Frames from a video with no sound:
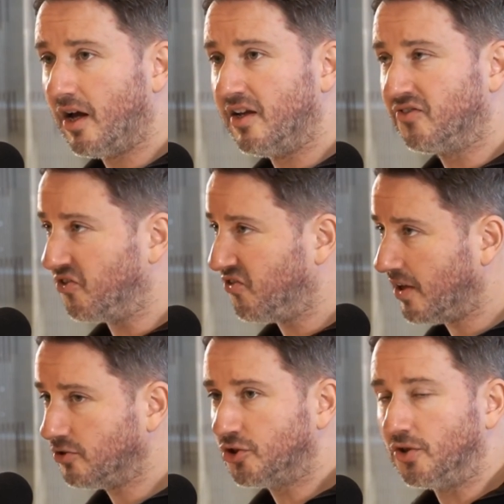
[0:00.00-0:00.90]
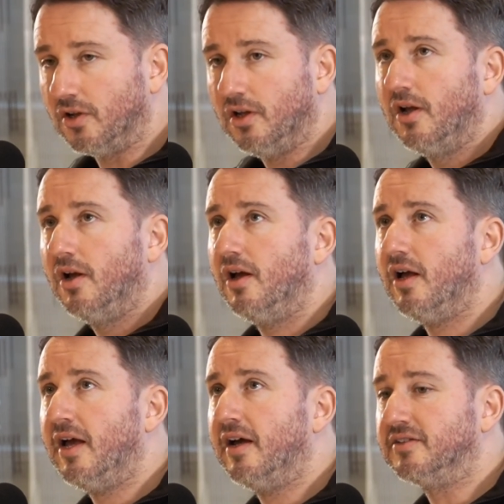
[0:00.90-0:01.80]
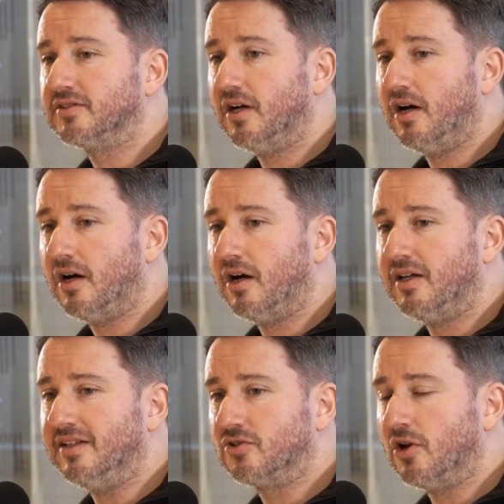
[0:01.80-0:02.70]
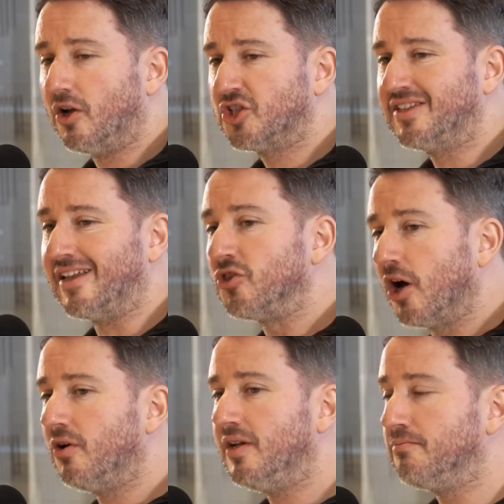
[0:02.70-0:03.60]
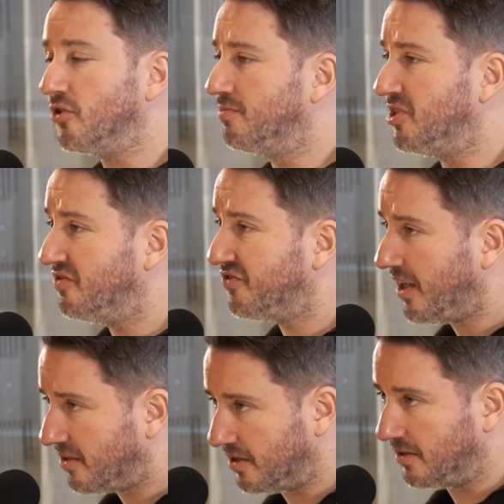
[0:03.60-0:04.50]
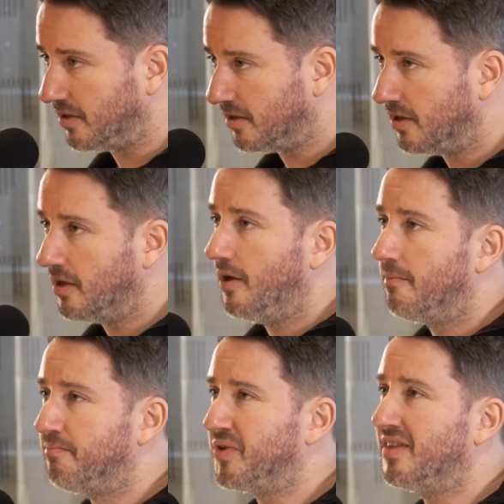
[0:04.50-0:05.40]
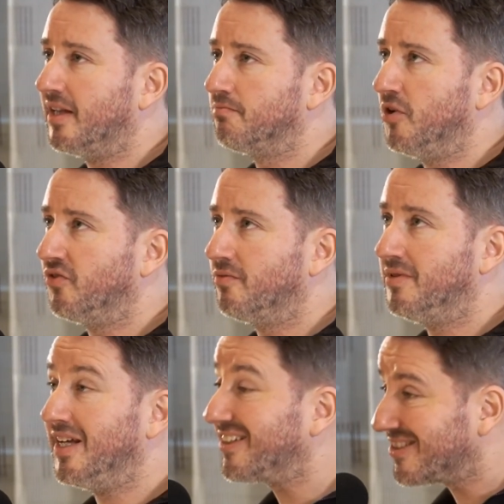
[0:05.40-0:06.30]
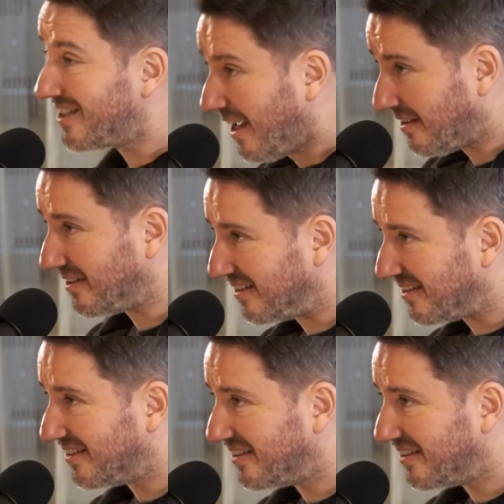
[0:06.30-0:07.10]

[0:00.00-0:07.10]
It's essential. And it's a logic that not only must be defended, but that must be extended.